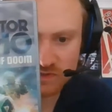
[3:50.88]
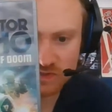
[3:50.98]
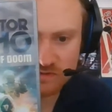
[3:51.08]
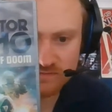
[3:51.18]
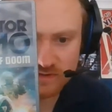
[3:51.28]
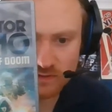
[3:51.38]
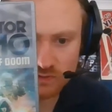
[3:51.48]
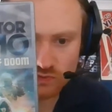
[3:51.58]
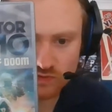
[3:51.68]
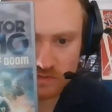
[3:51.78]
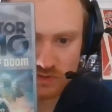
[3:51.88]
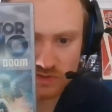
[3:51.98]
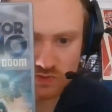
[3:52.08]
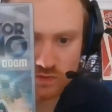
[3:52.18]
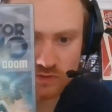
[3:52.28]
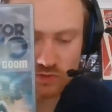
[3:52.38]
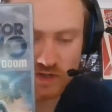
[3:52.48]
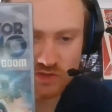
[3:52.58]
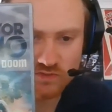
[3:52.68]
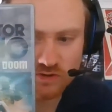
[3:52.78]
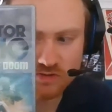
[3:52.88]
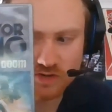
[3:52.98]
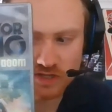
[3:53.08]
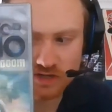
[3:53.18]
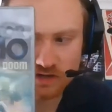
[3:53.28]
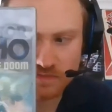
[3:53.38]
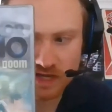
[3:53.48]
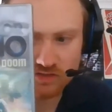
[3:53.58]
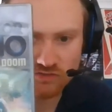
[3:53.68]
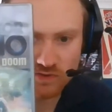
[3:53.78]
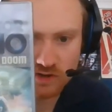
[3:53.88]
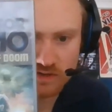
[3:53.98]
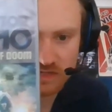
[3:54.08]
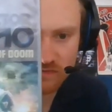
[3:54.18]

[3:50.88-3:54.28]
just you feel gripped of the story all the way through. Are they going to make it through? Is